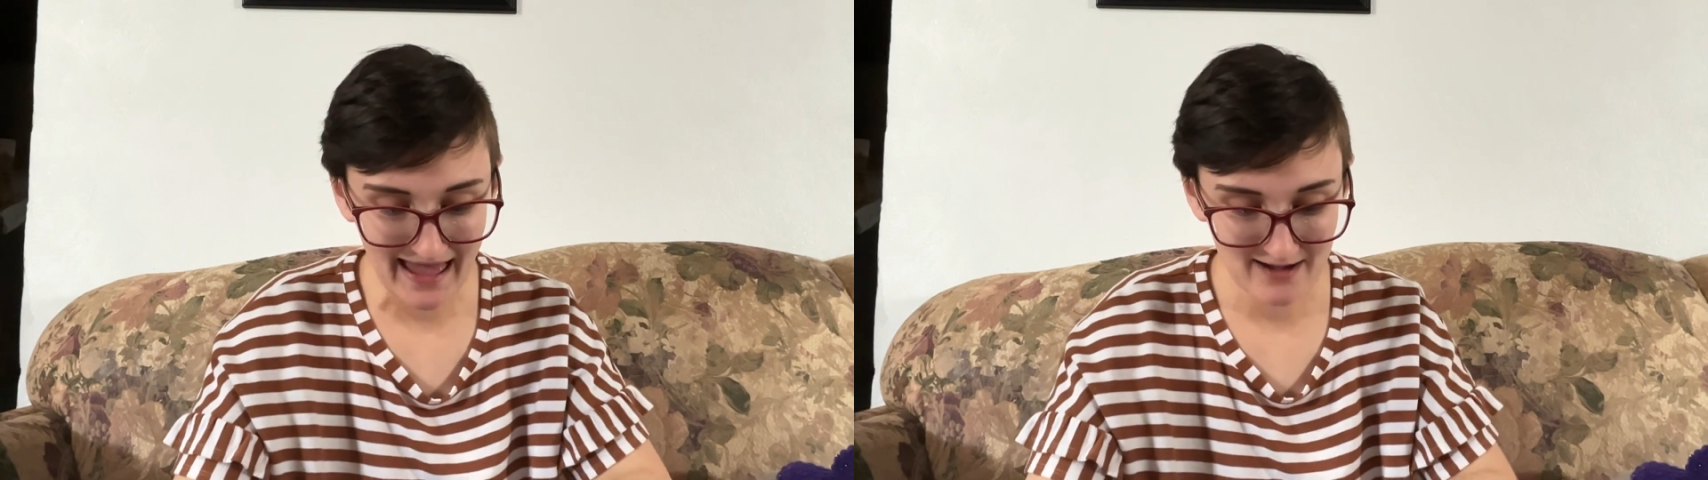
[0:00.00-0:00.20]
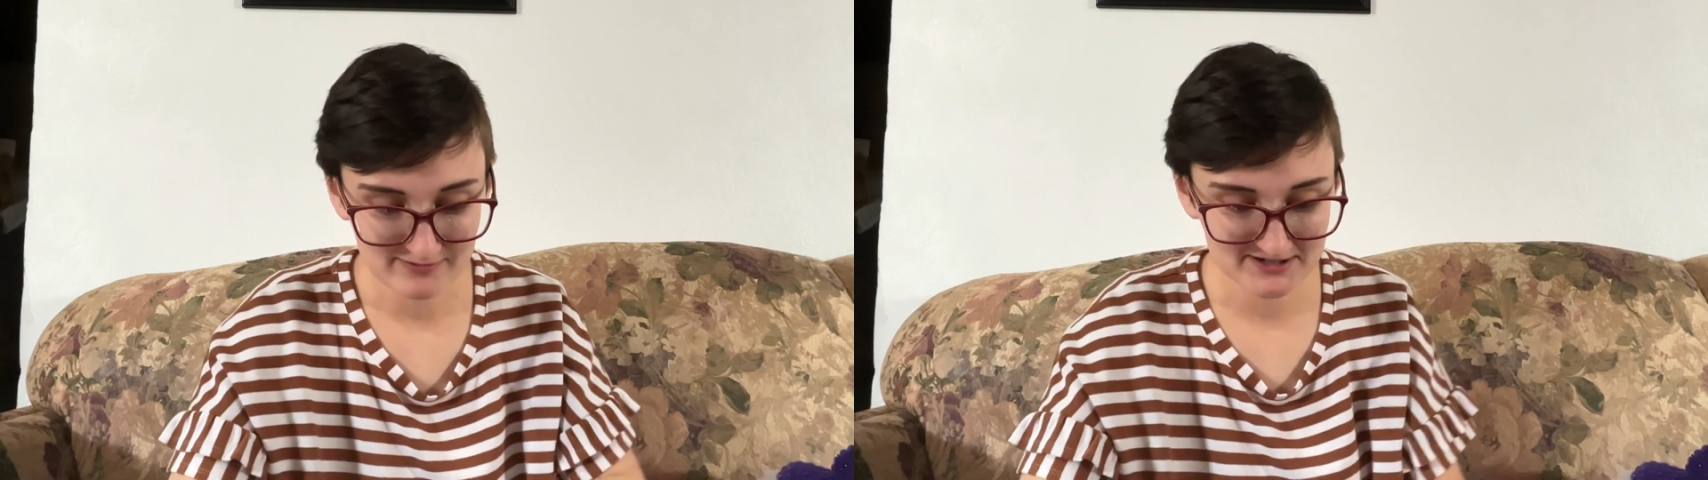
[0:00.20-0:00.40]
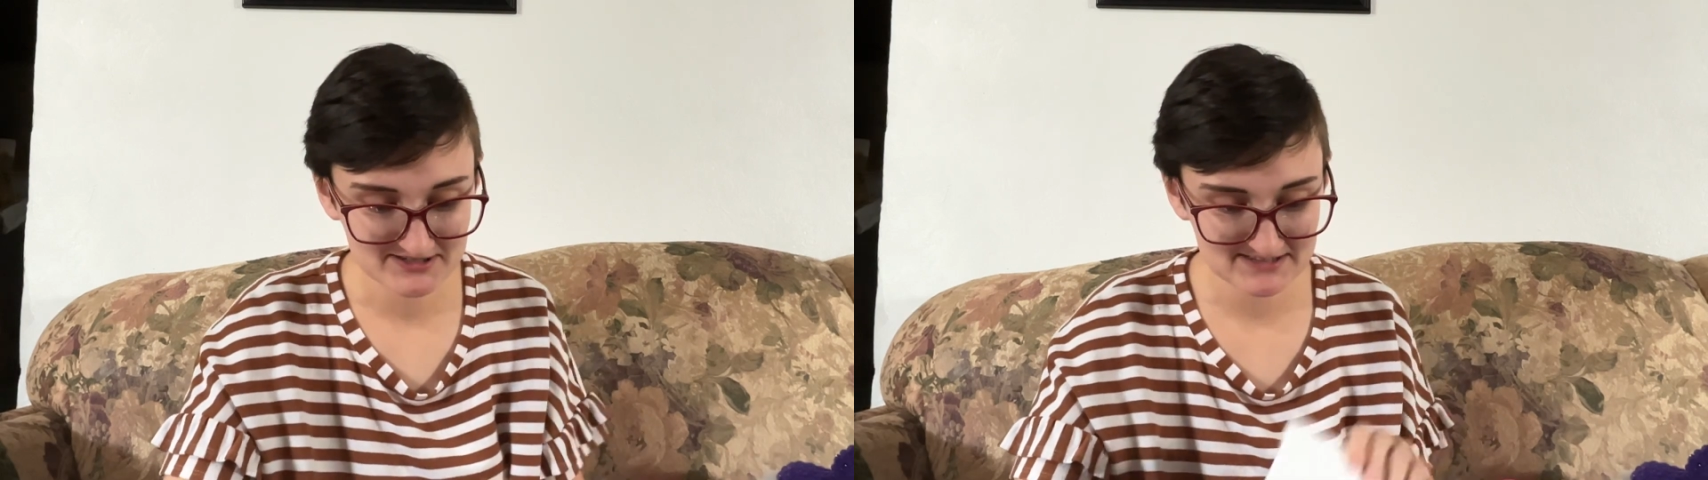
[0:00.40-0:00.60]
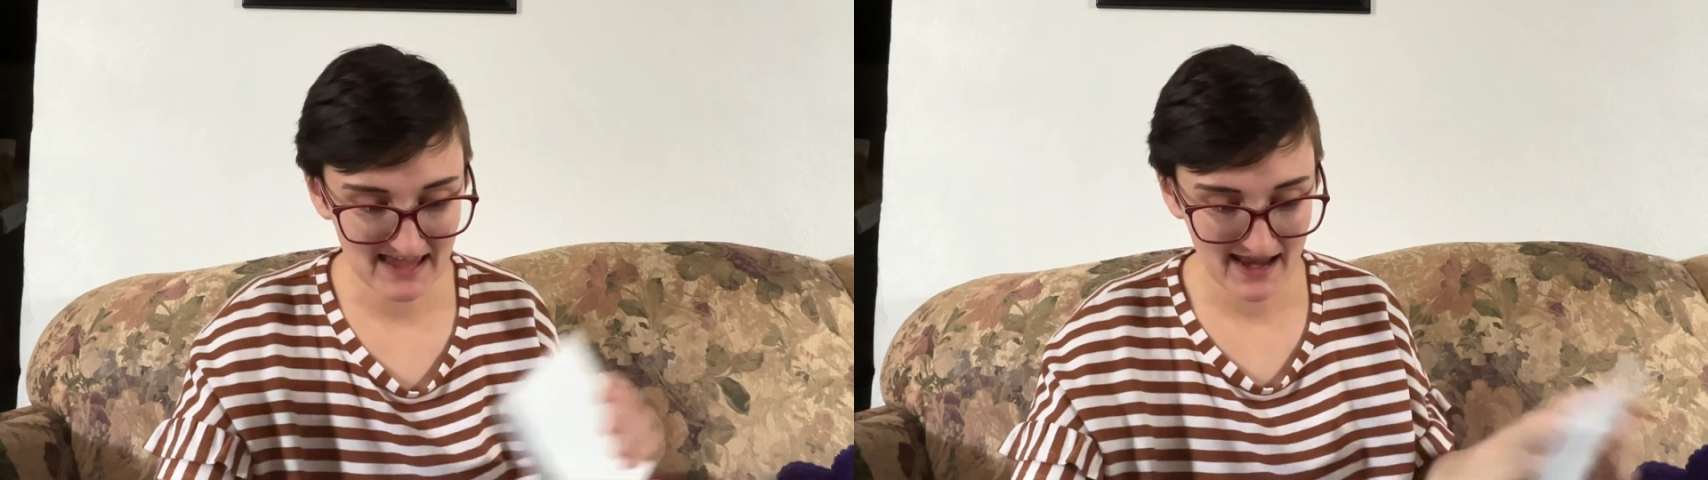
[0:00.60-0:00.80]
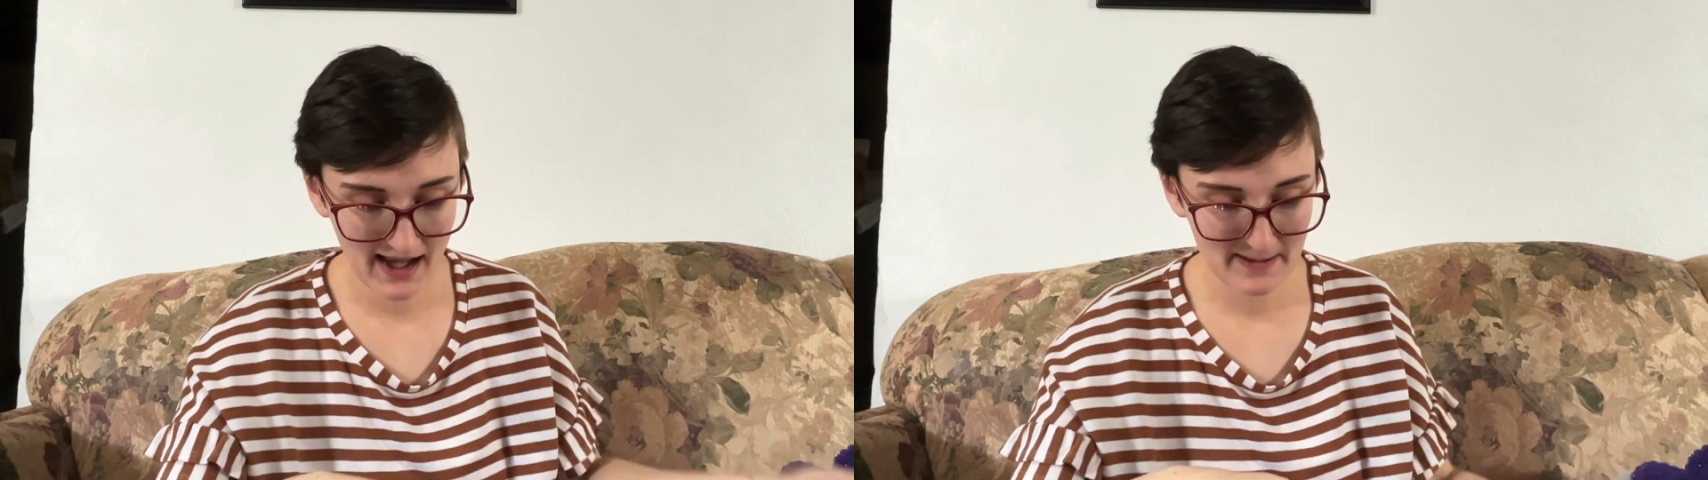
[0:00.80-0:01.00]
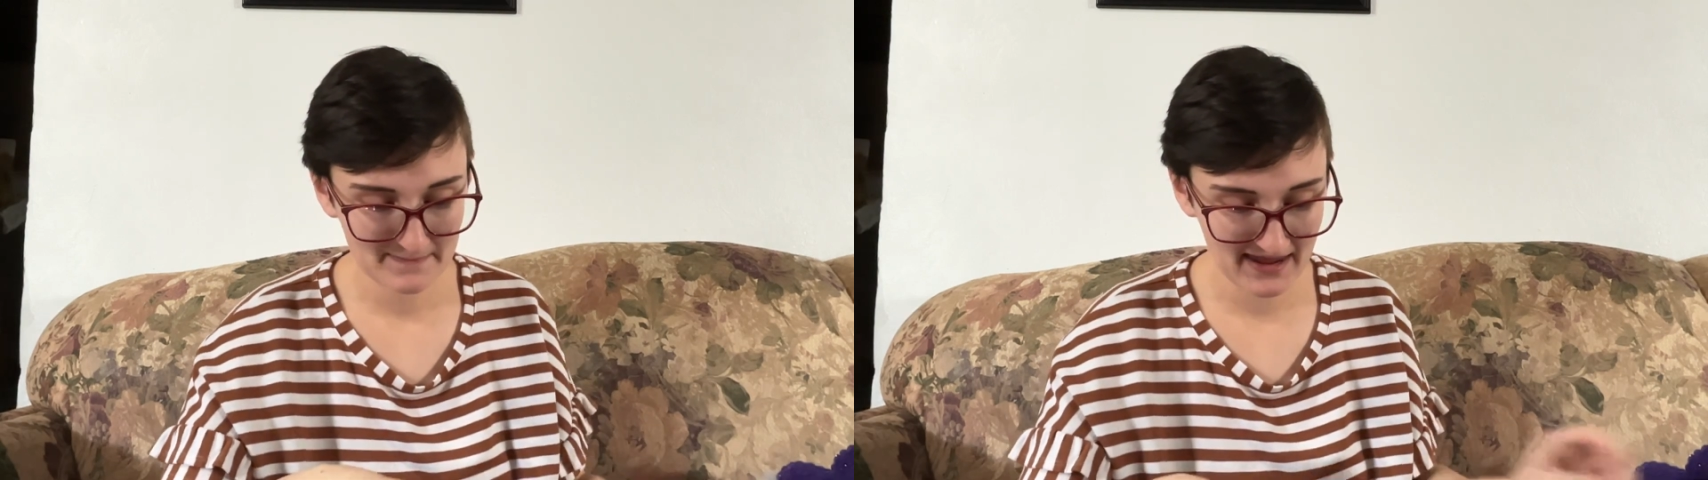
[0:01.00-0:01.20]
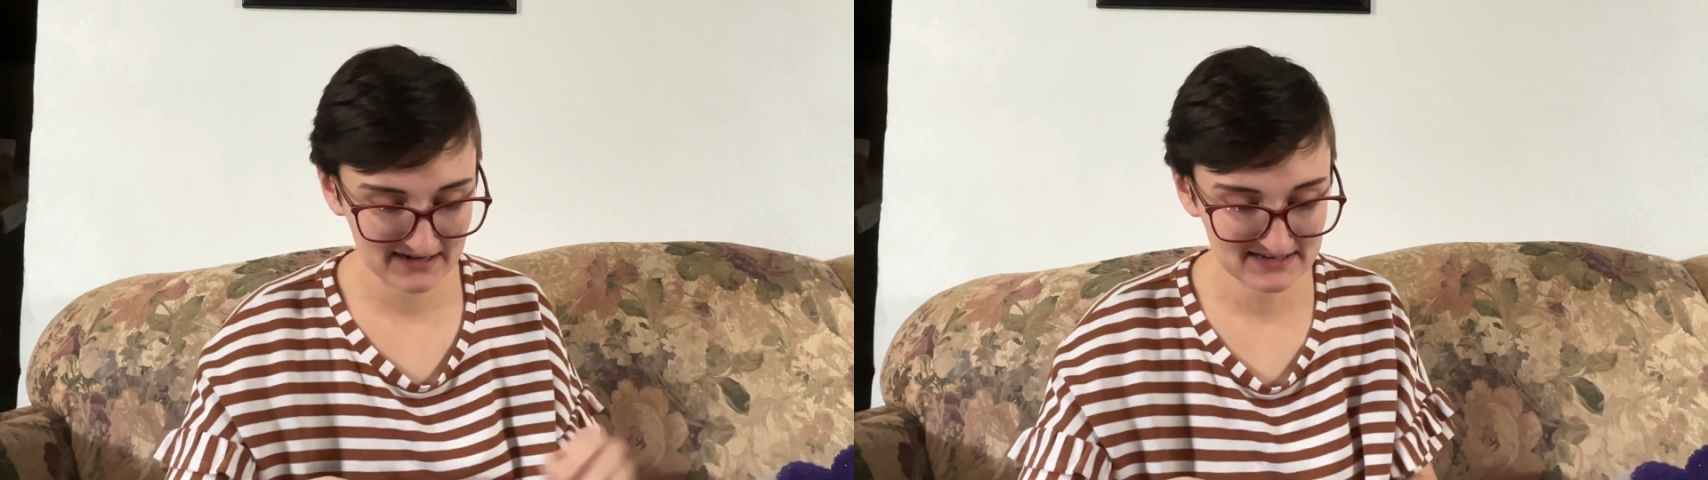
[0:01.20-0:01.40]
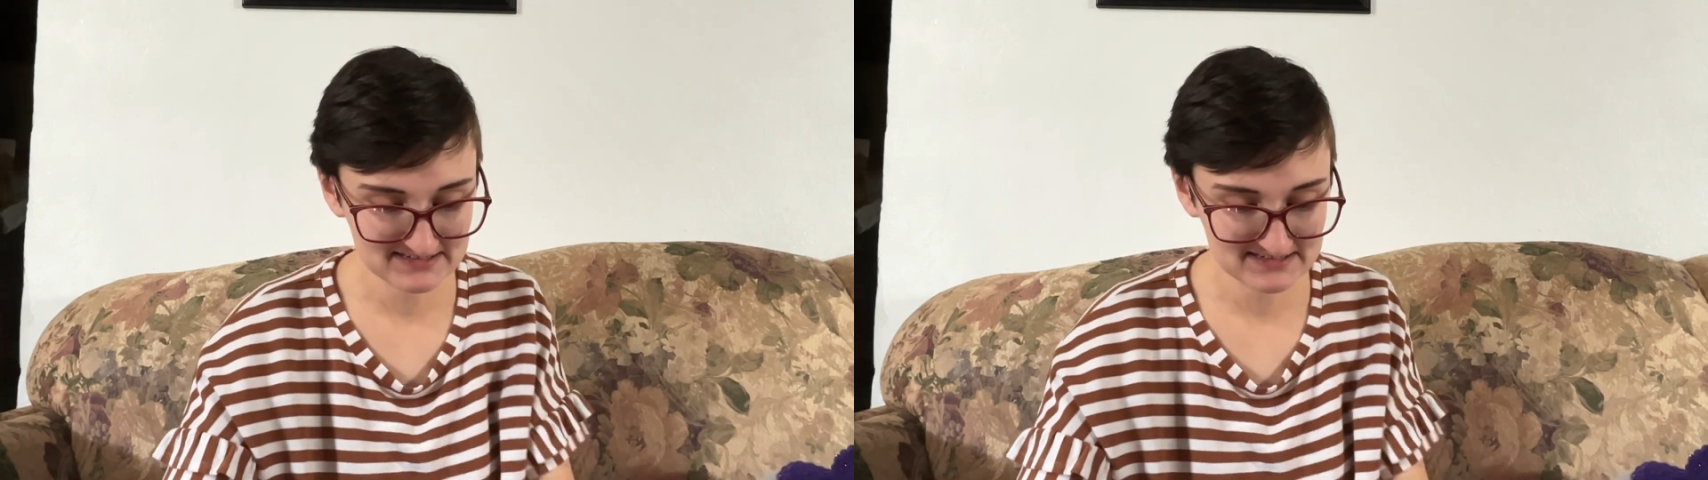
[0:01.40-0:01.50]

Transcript: hours and I made a